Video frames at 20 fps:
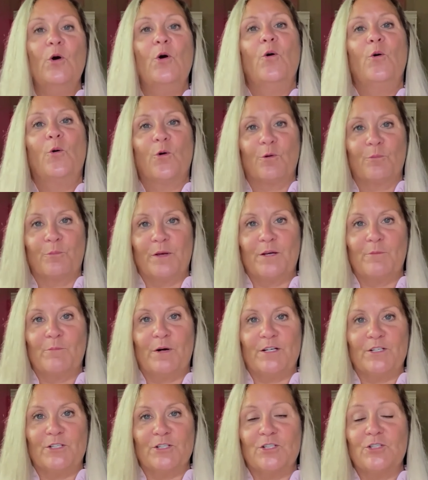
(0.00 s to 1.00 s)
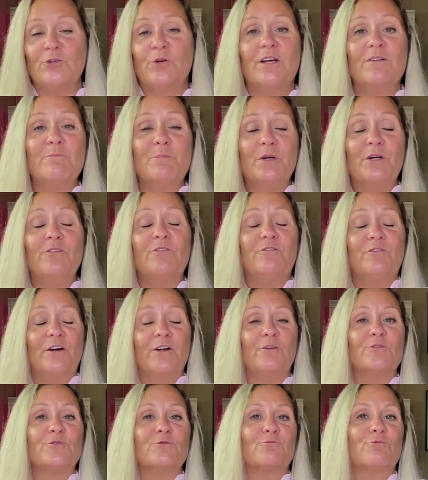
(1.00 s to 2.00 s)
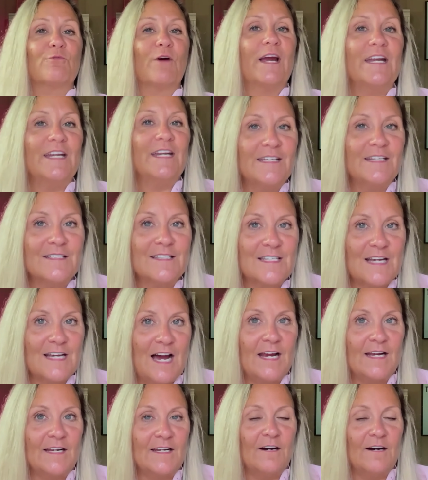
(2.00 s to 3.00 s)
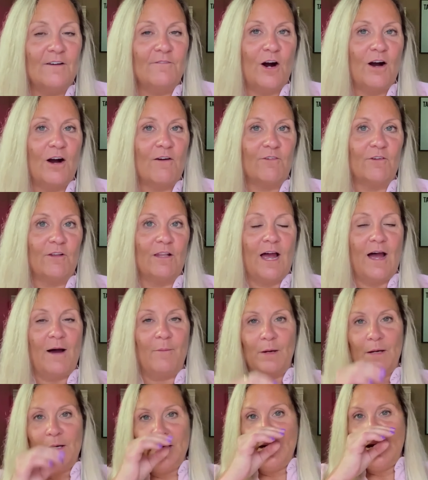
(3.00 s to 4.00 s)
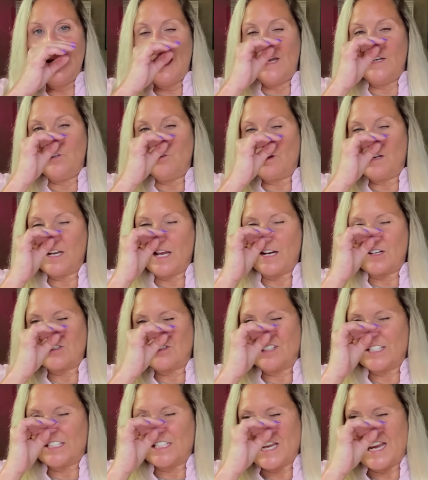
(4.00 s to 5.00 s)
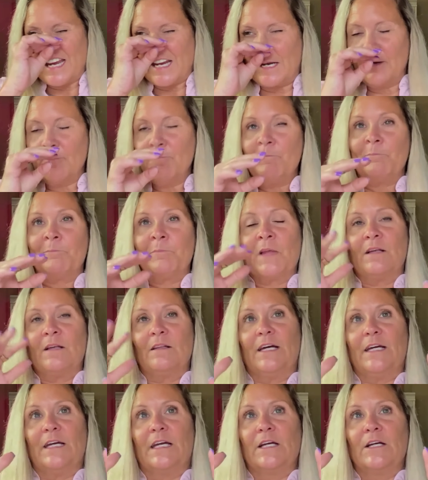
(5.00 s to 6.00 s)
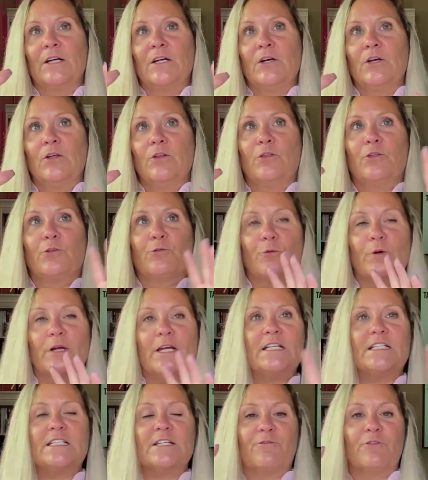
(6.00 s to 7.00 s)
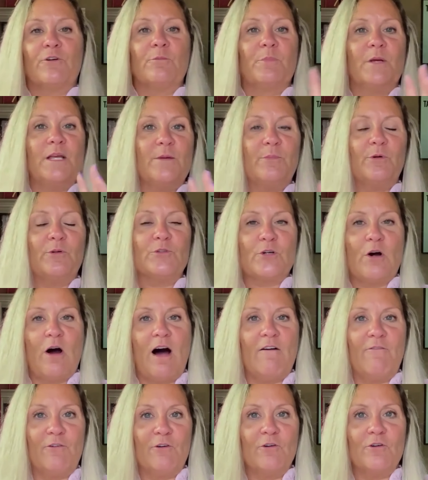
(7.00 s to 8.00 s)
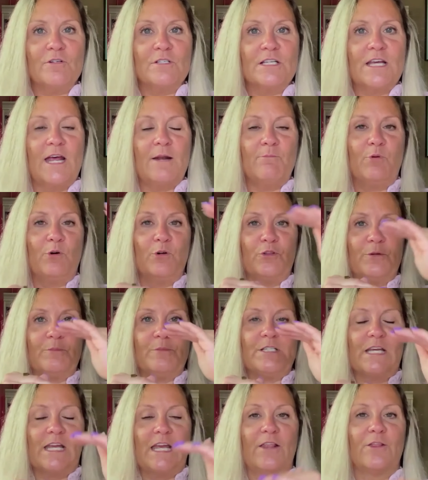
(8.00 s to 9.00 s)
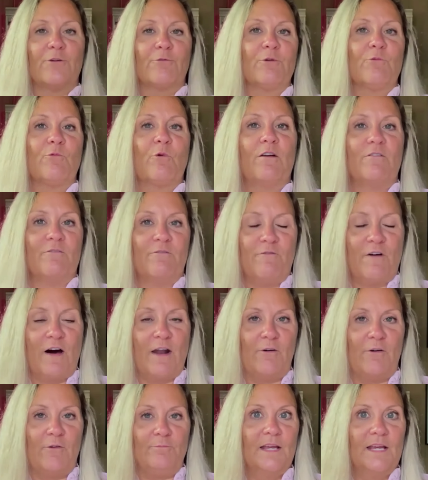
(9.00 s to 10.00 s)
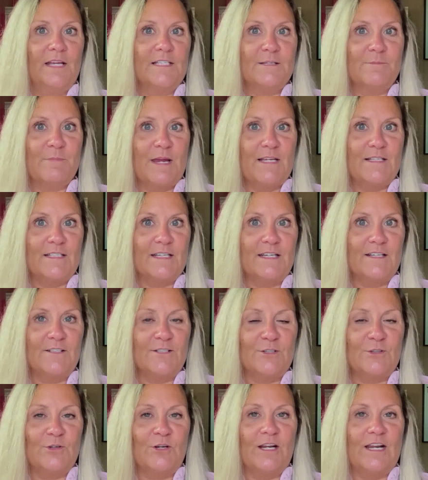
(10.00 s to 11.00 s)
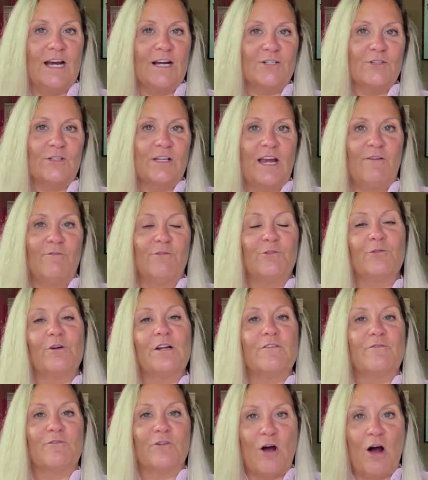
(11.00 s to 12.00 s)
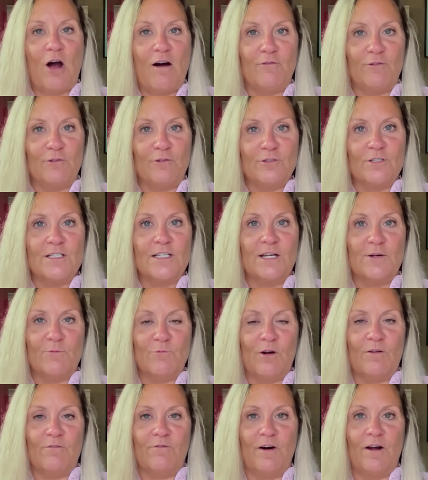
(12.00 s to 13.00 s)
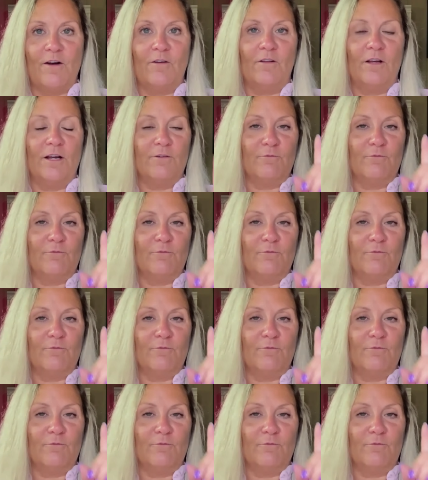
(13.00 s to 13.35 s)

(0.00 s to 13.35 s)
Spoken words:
or big budgets. You can build funnels right inside of OfferLab, and you can actually take like 3 different people's offers and put them together in one funnel. It's amazing. So you can actually have 3 different offers in one funnel.